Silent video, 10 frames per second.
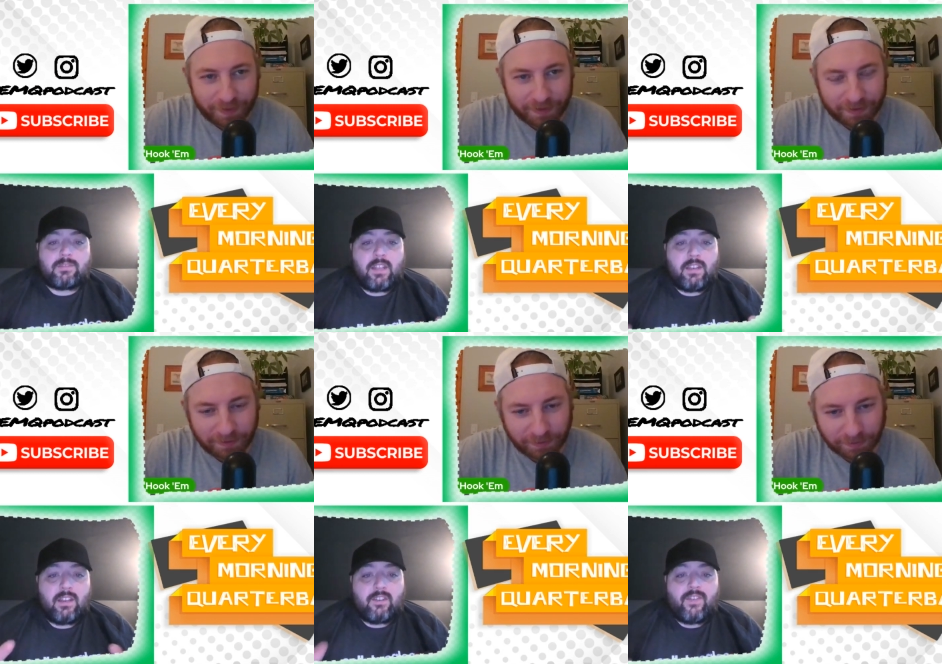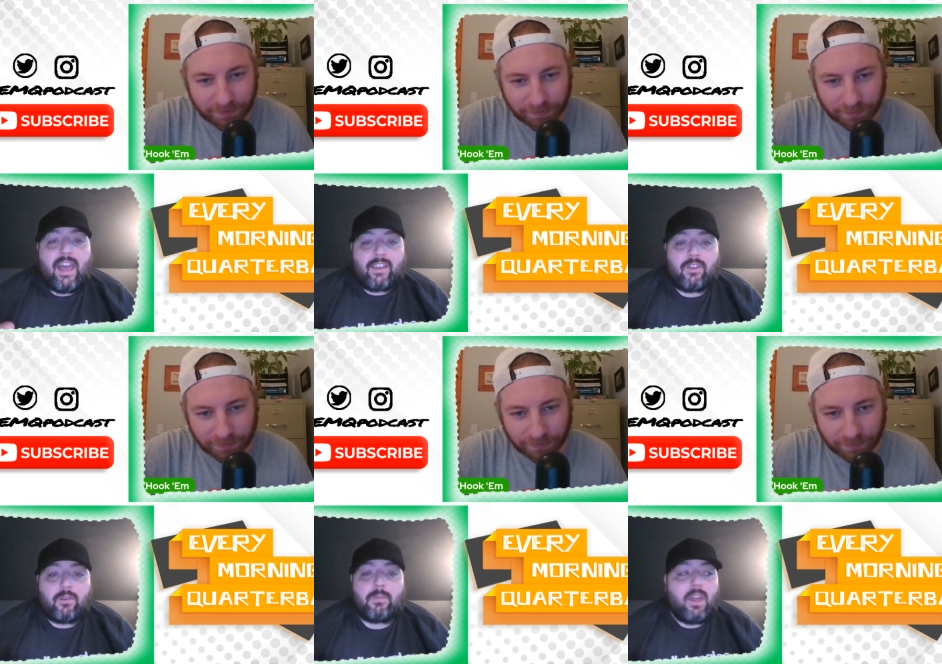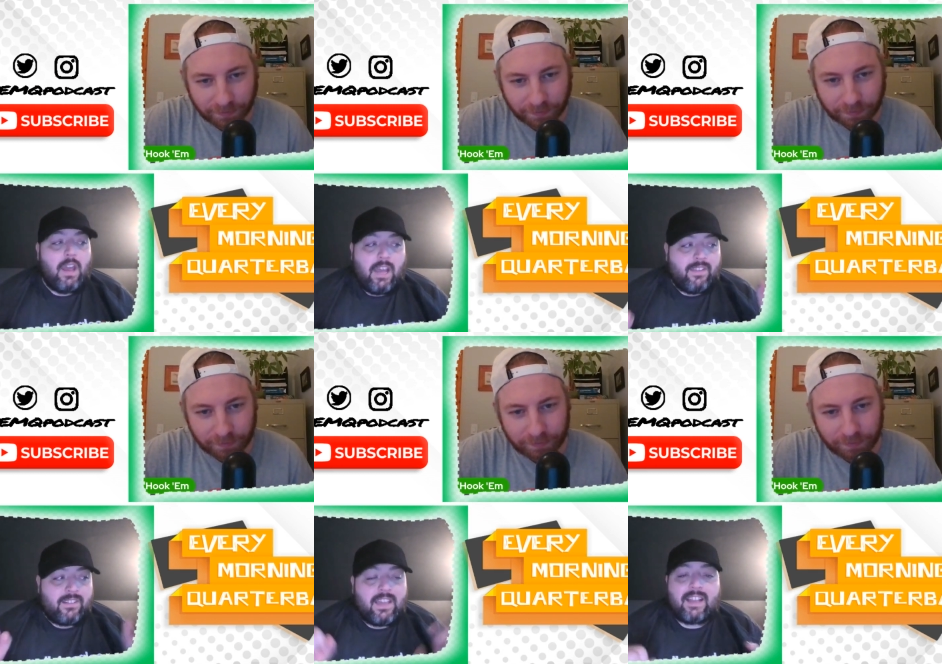Speaker 1: and in a vacuum, I
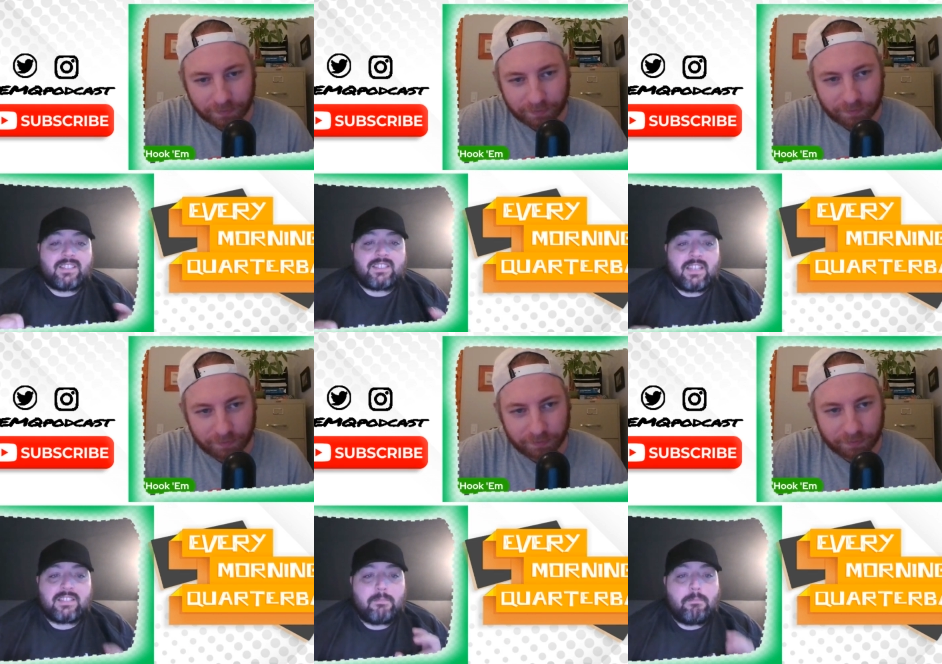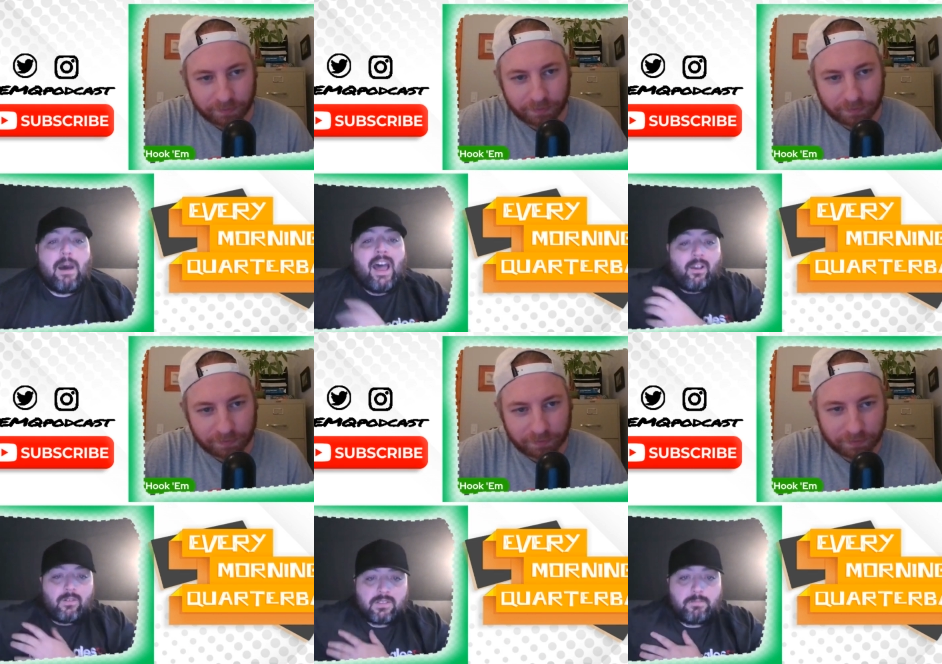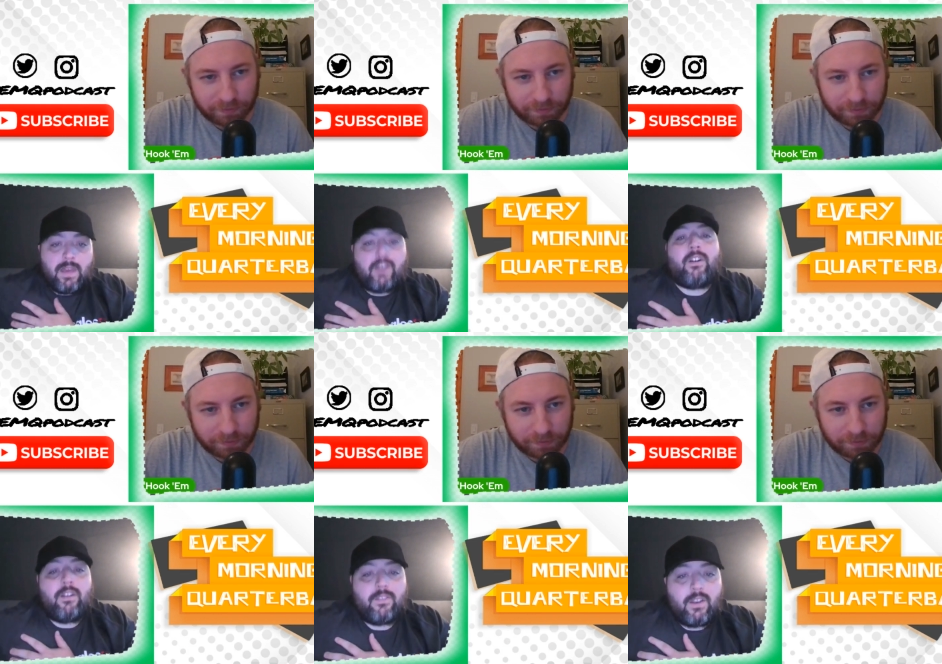think Texas is miles
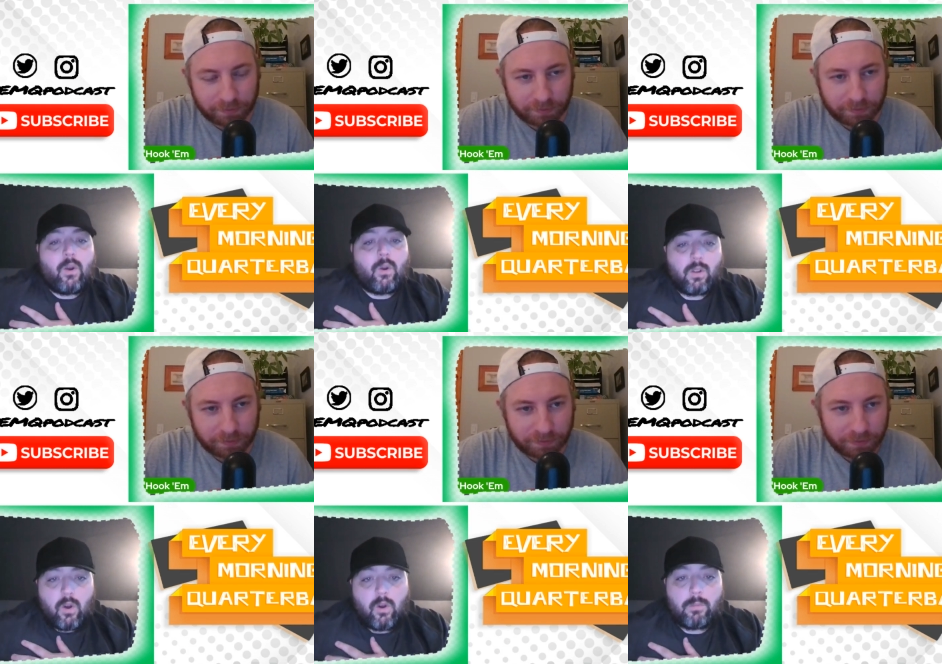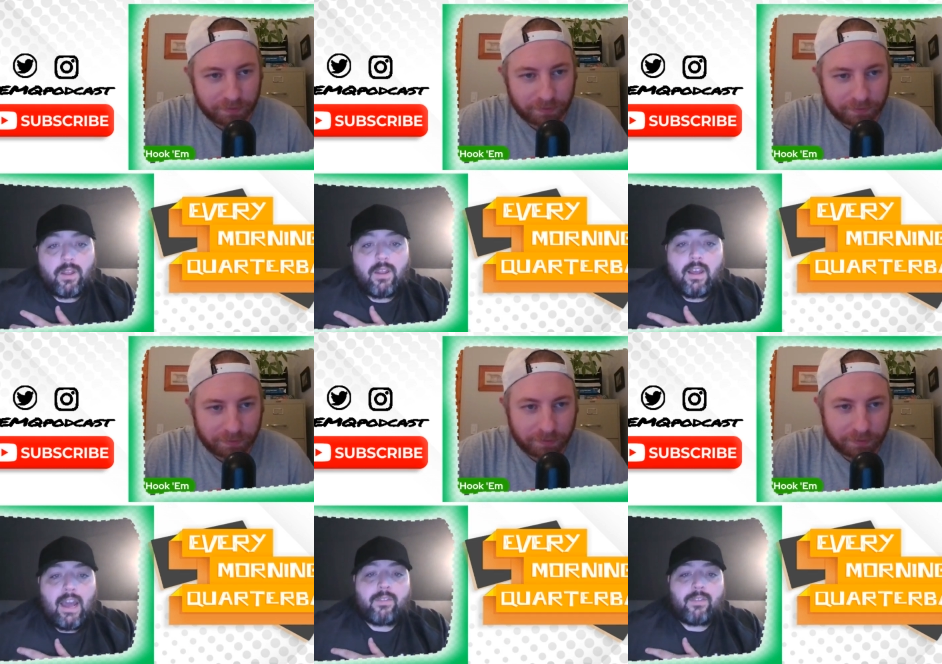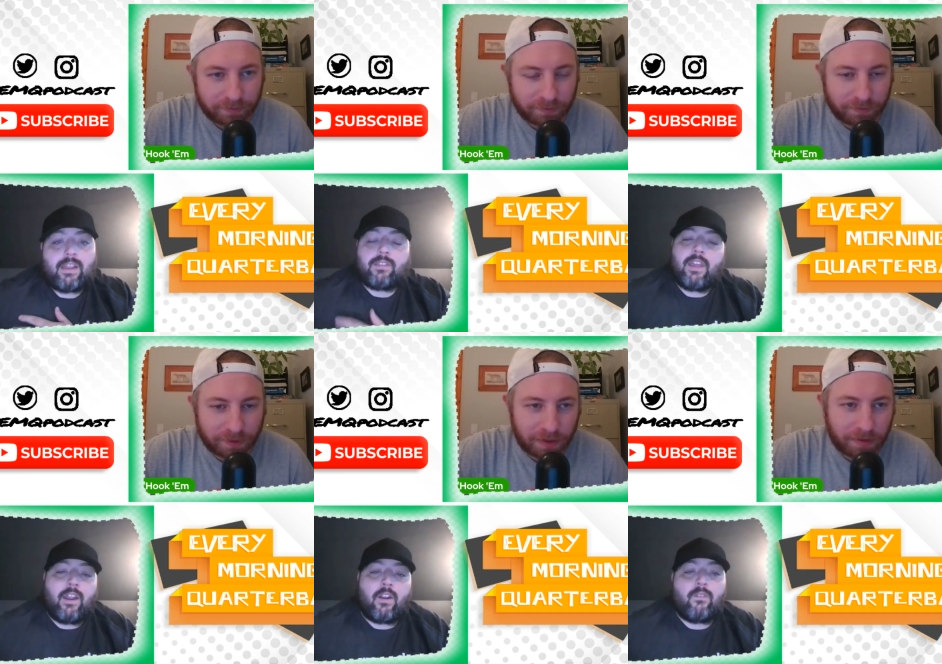better than Oklahoma. I think they're